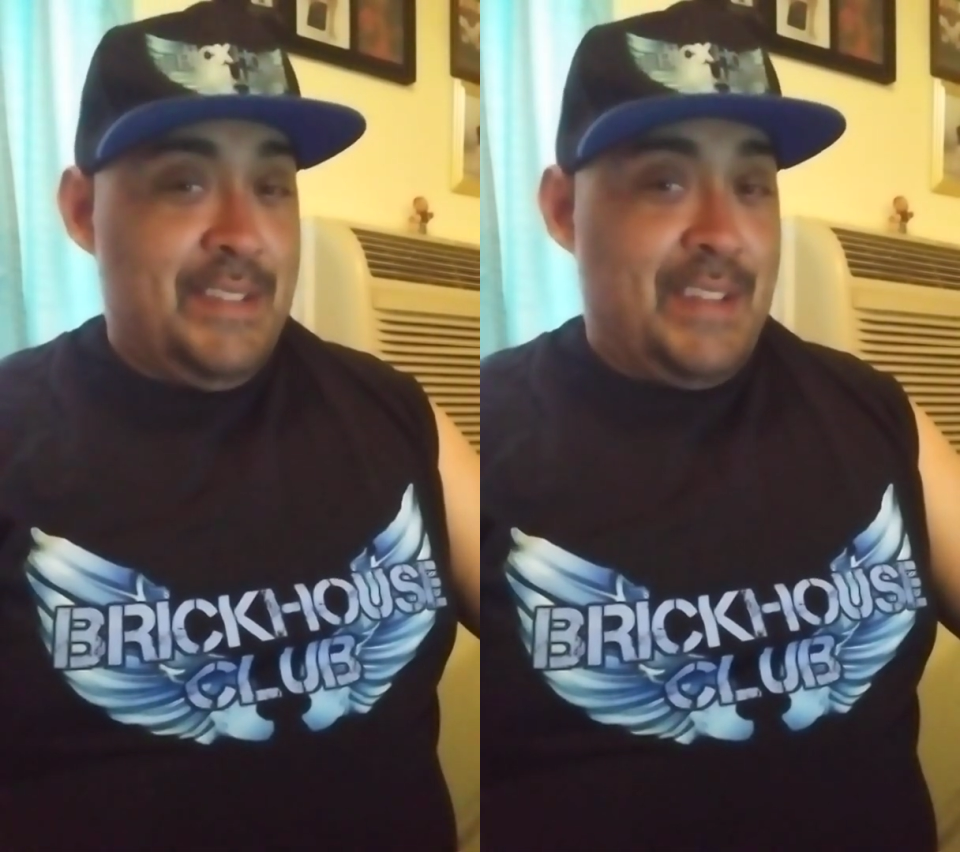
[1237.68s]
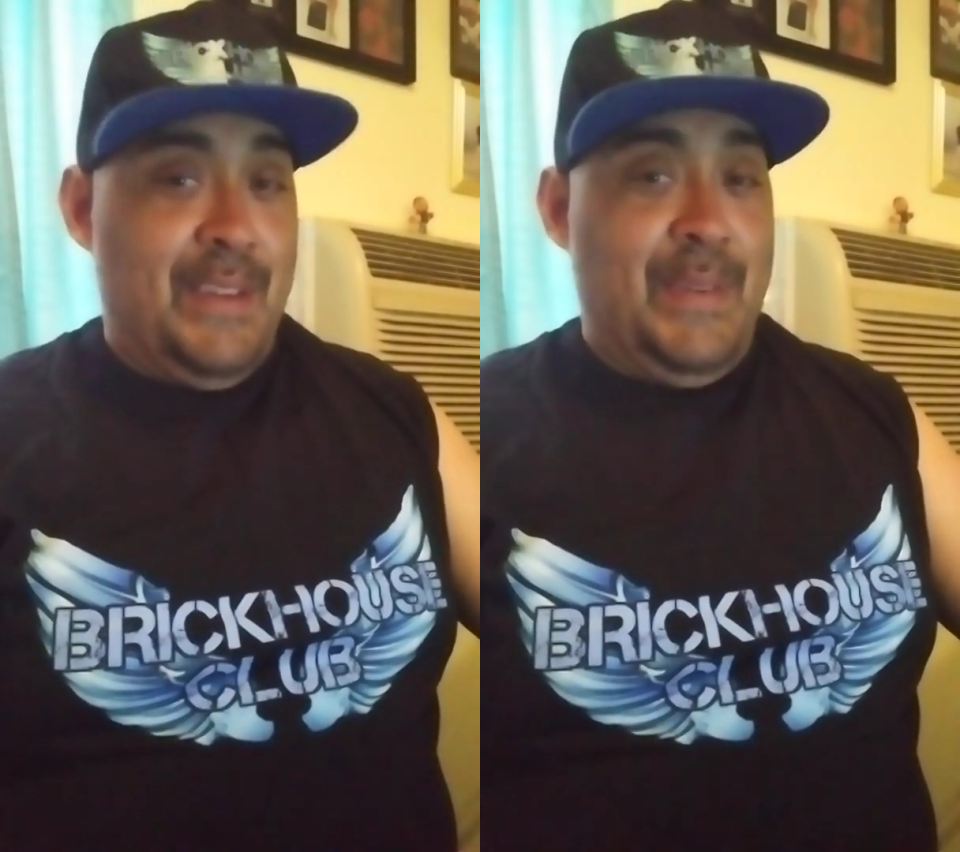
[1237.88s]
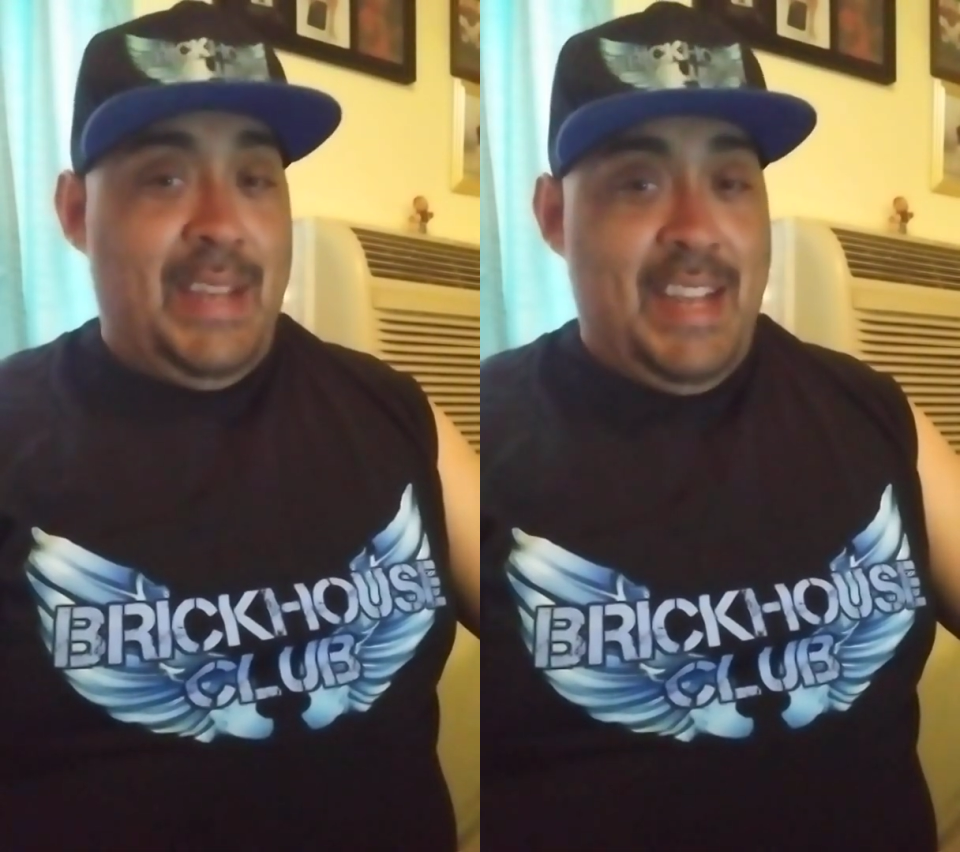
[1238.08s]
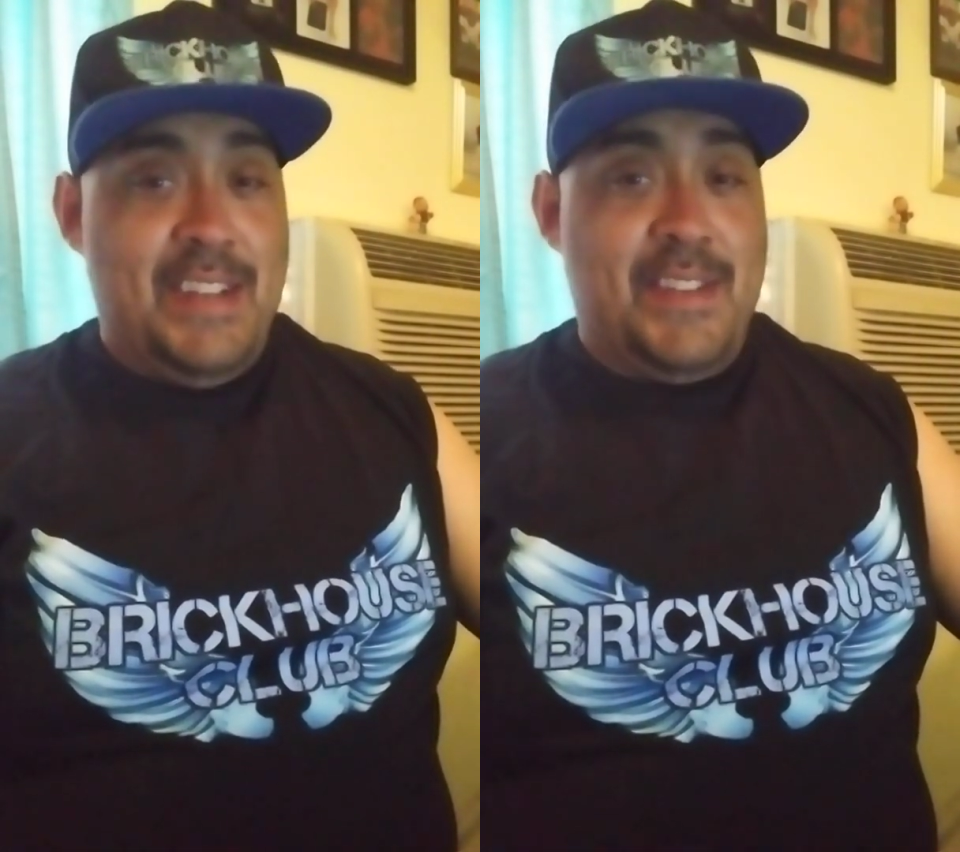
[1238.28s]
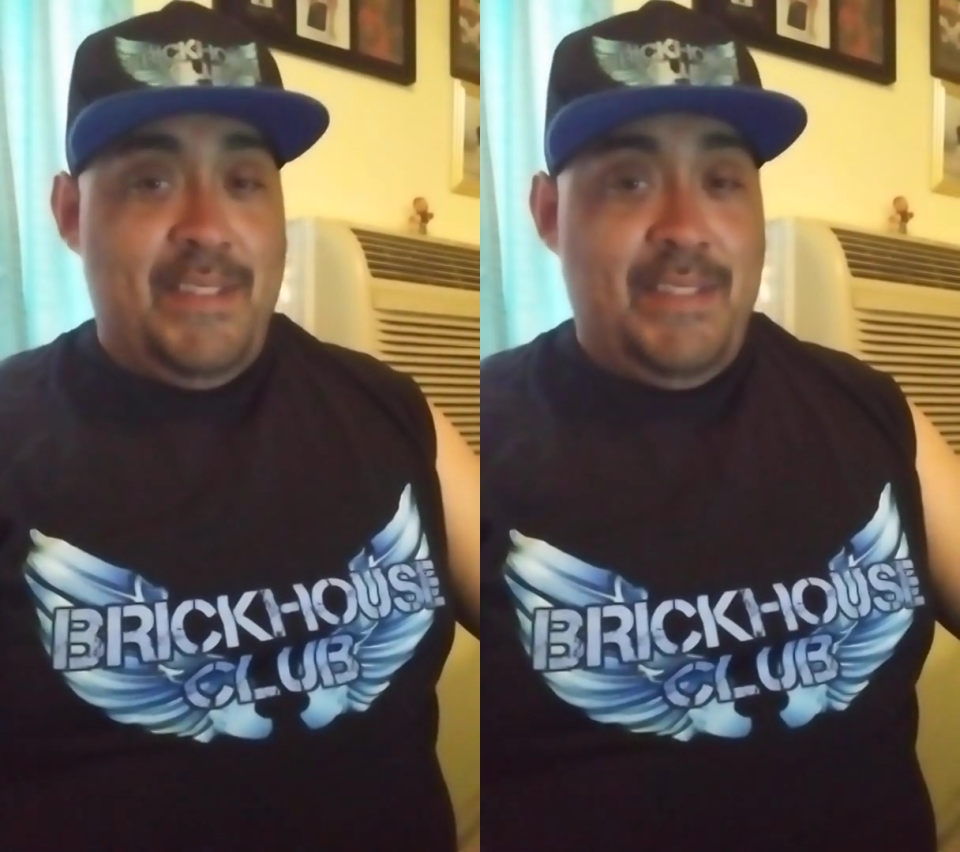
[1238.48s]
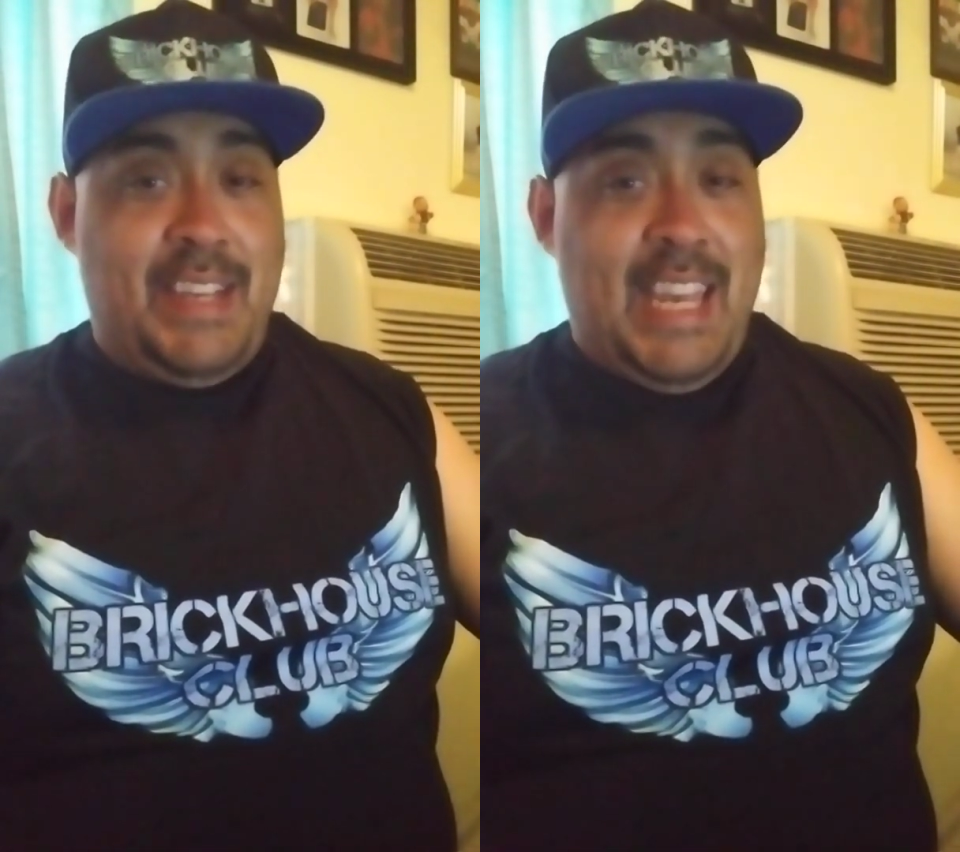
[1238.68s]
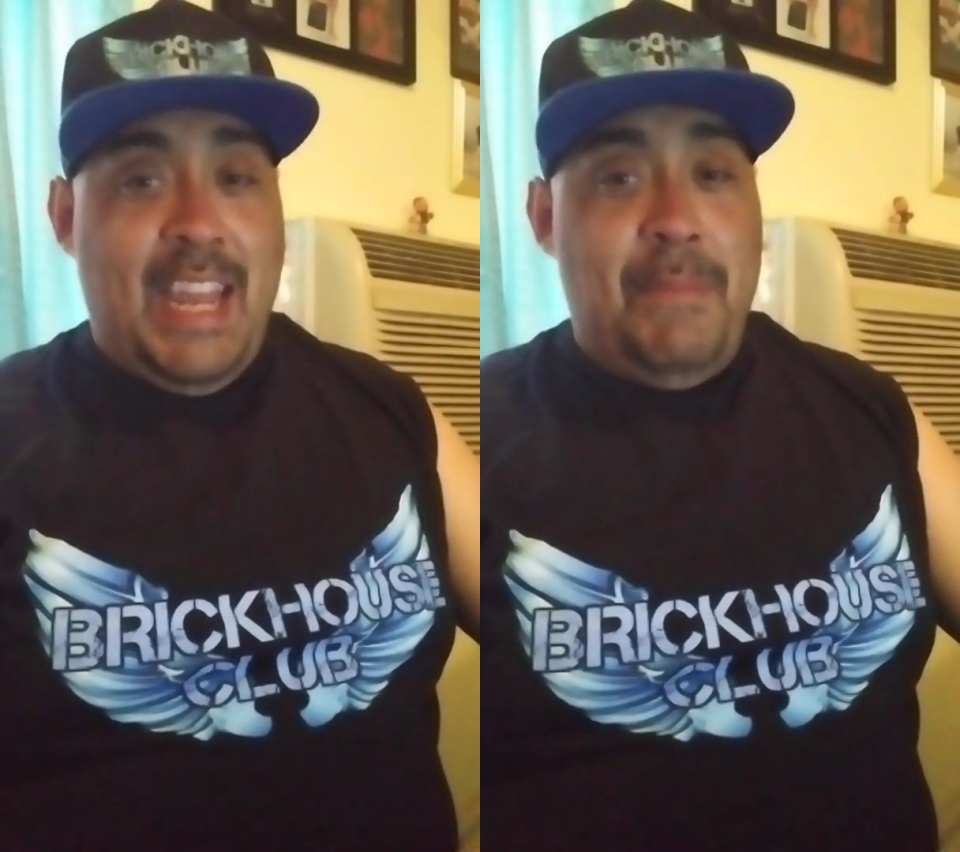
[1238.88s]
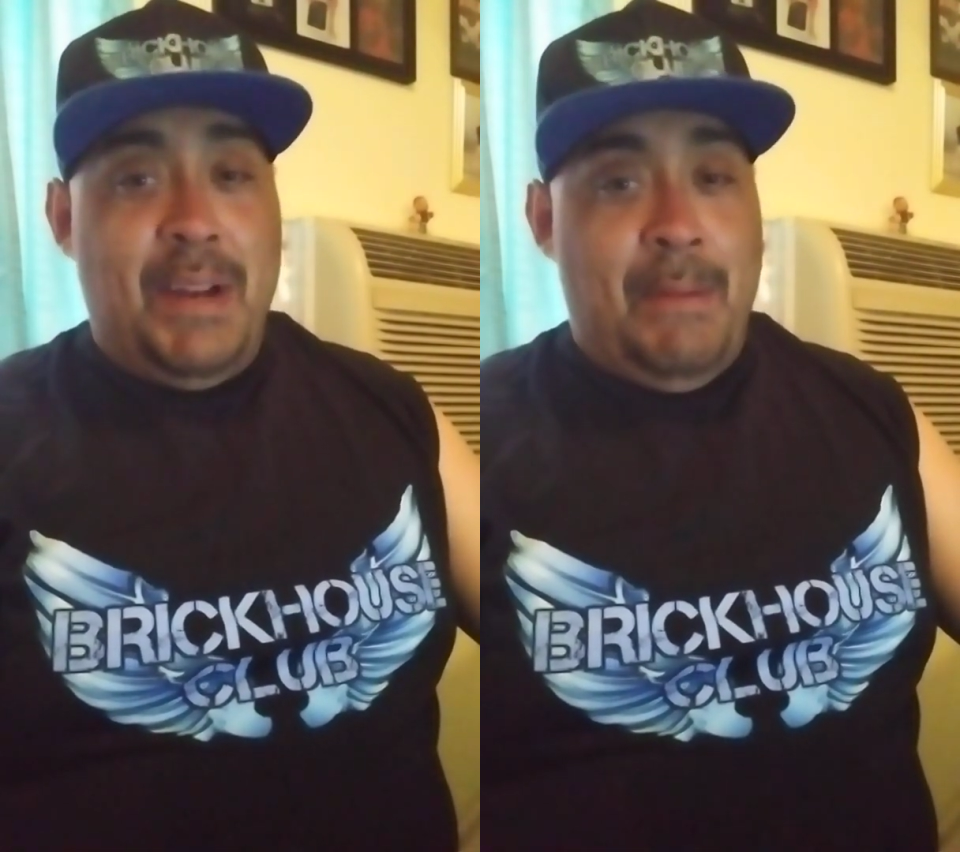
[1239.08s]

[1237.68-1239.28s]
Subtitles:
so he's keeping